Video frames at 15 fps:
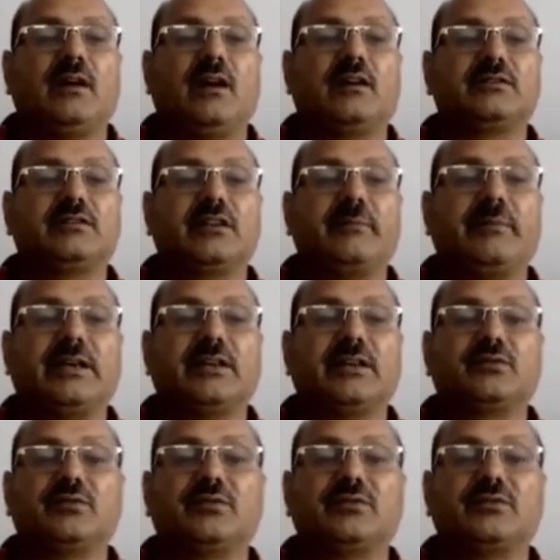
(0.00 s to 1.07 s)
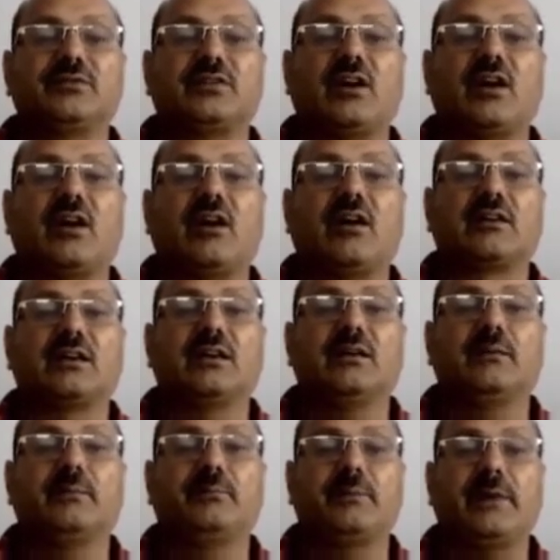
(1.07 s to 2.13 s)
other metazoans or
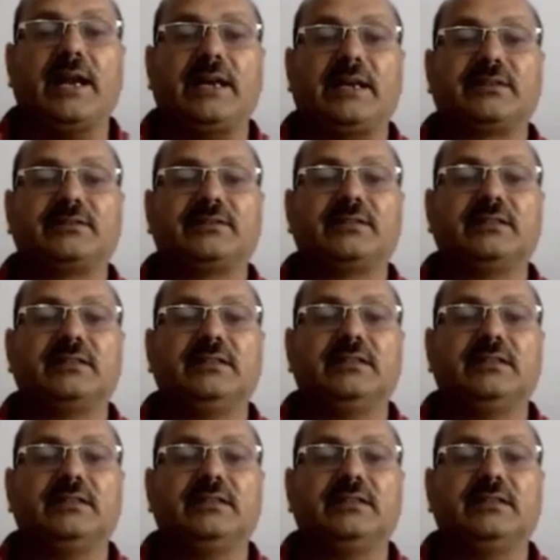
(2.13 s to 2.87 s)
plants.